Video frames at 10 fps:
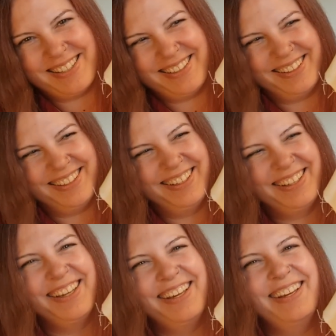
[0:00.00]

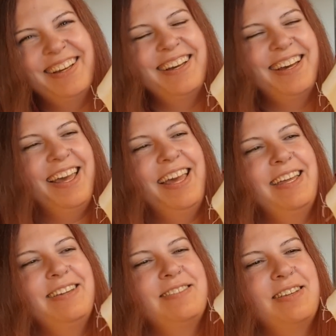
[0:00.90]

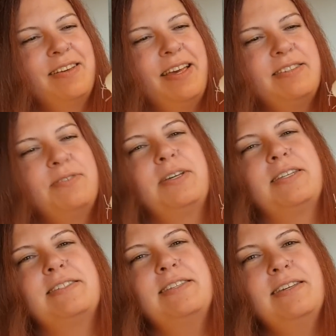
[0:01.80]
And as you can
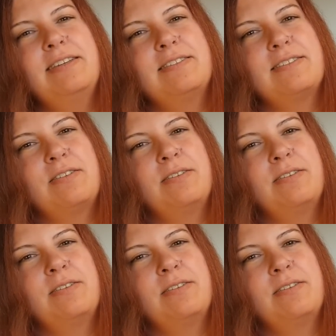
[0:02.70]
see, it's